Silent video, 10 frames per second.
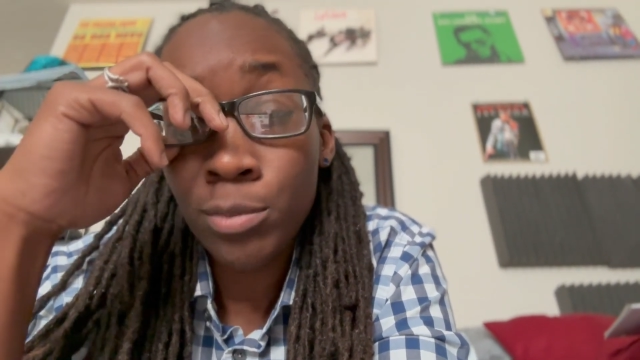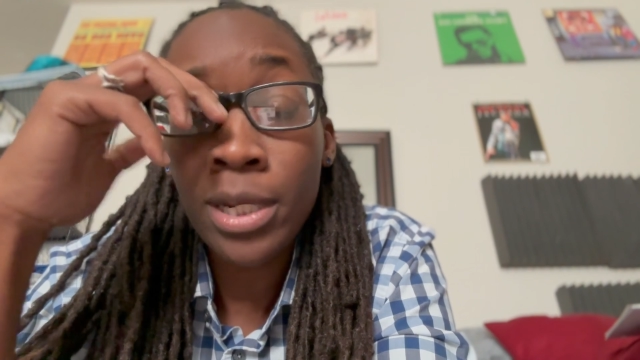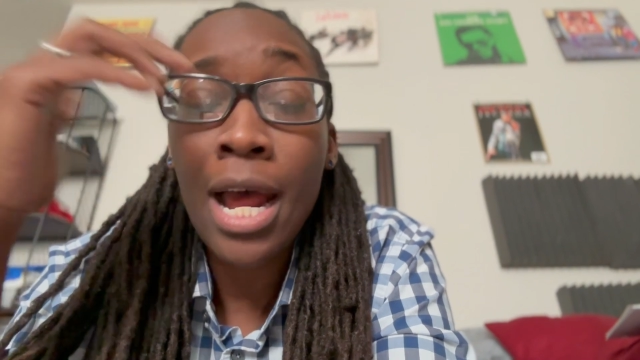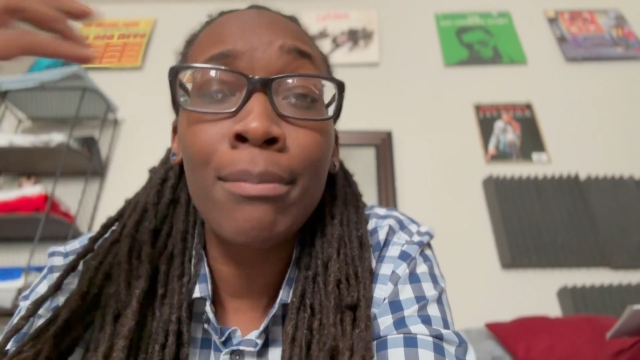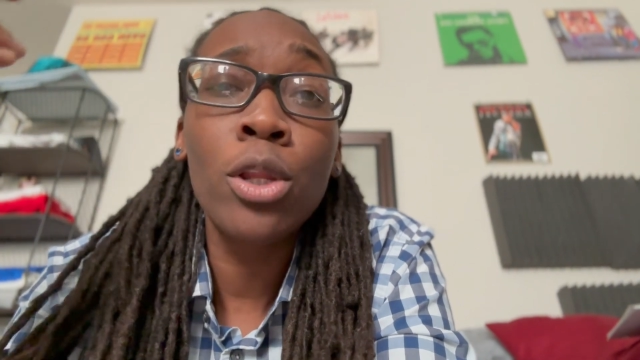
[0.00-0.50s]

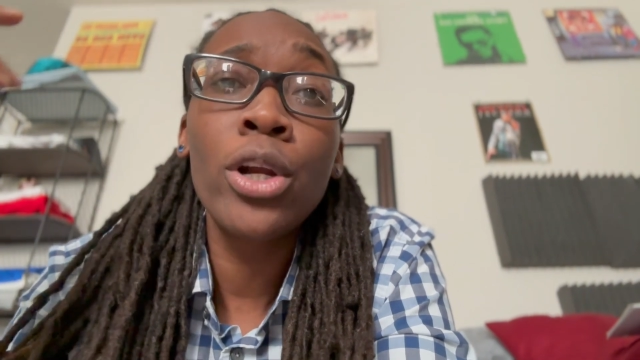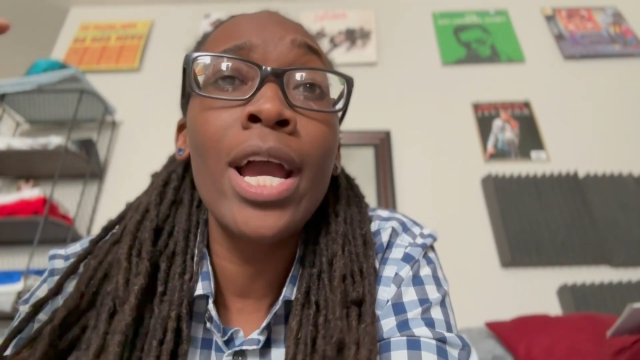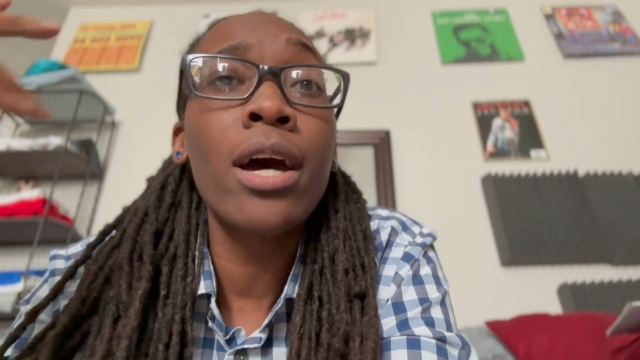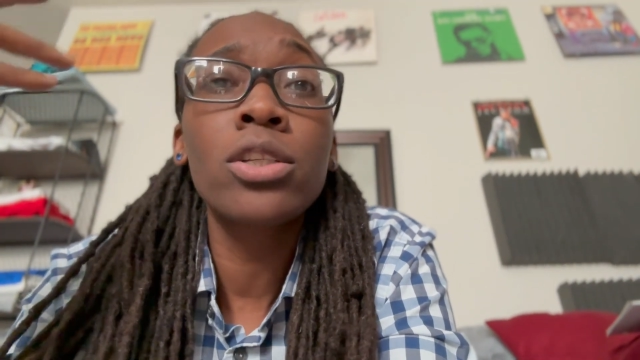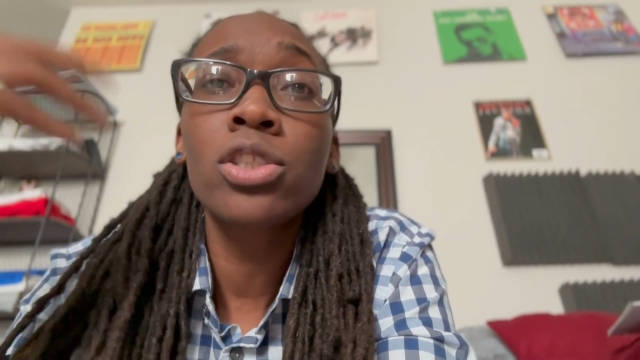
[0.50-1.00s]
But I'm learning
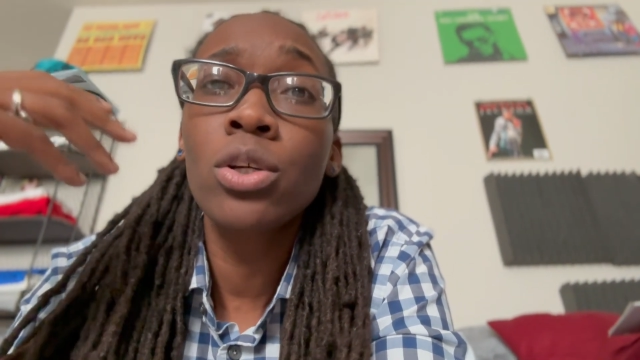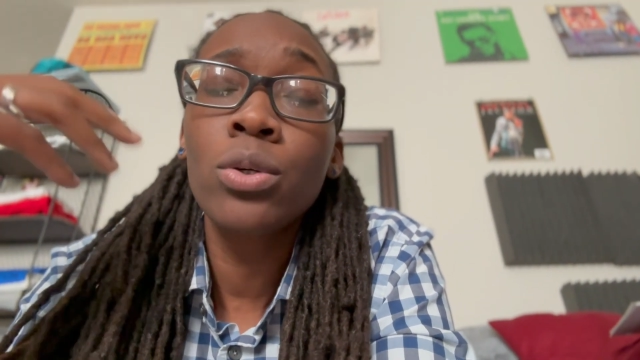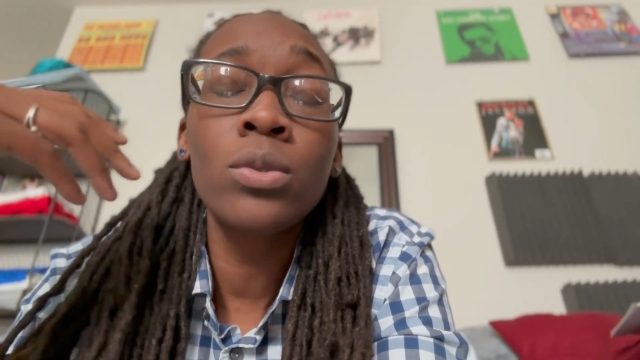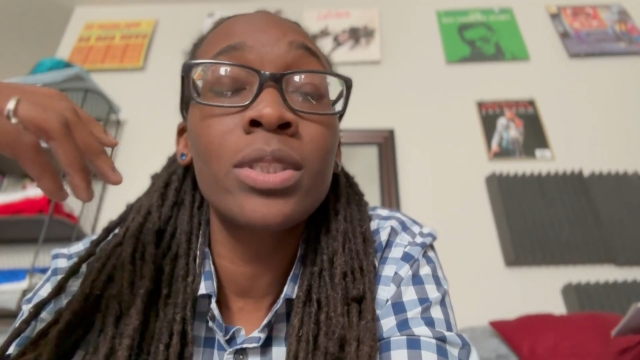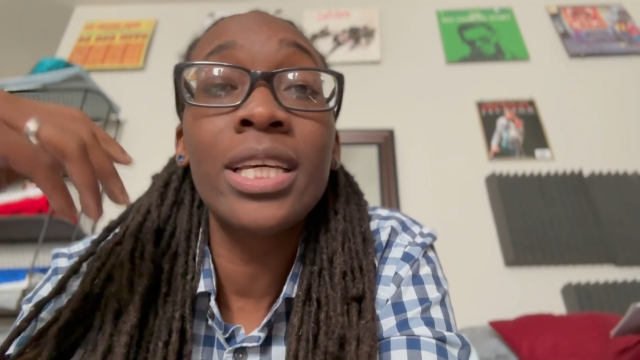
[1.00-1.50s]
how to slow
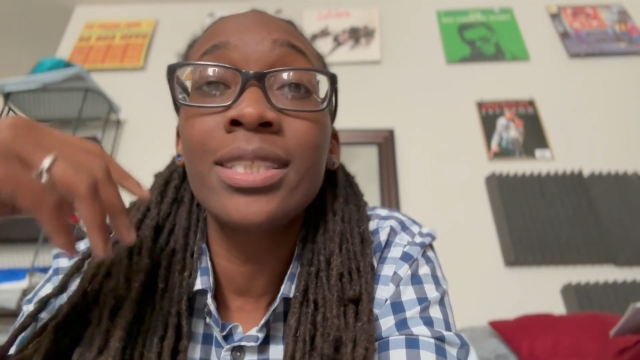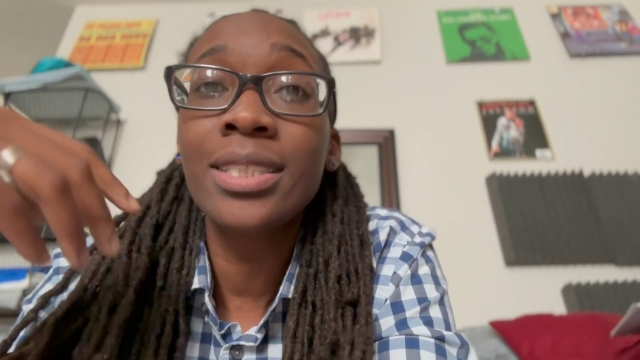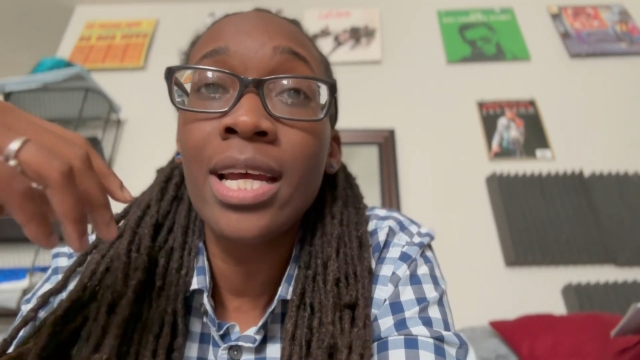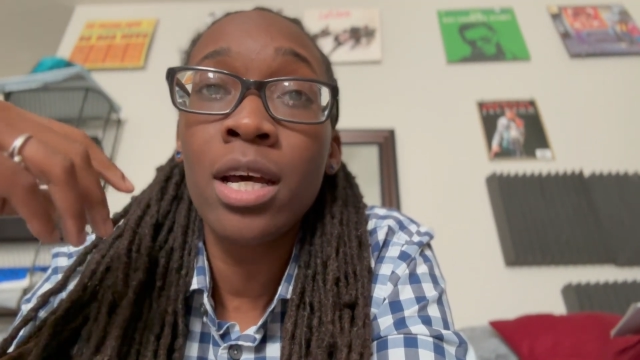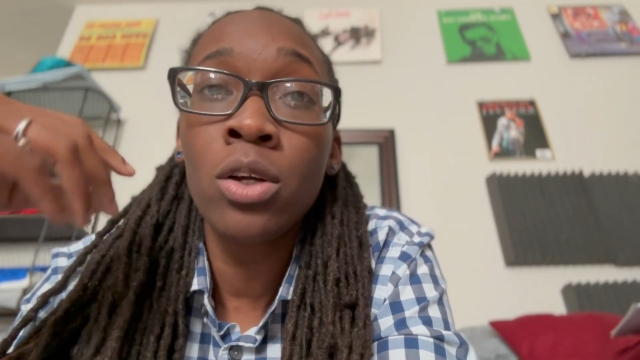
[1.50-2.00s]
those things
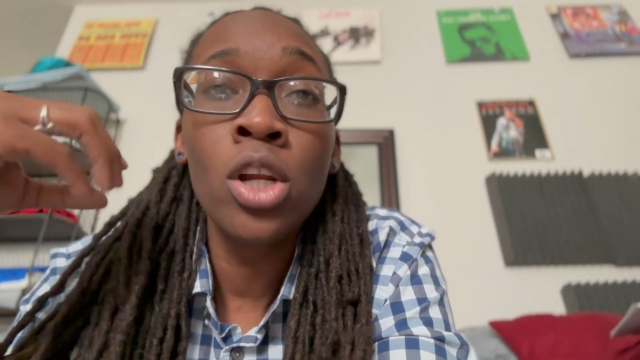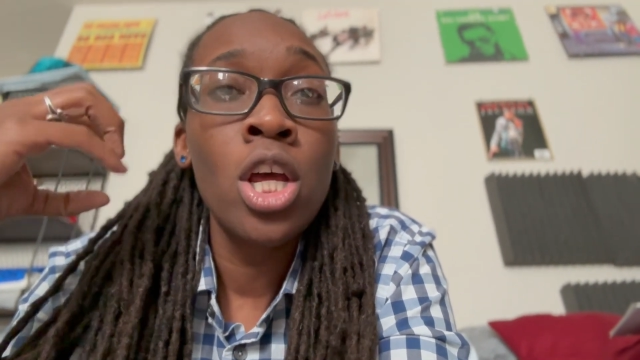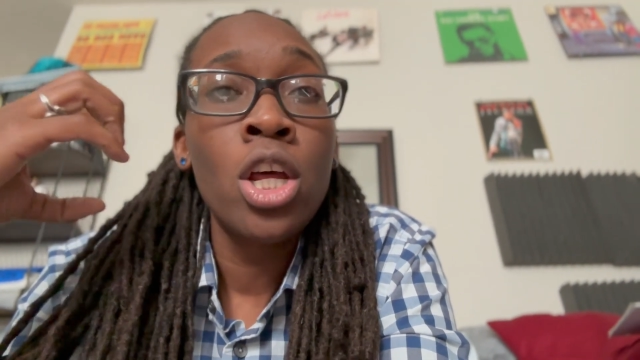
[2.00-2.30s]
down,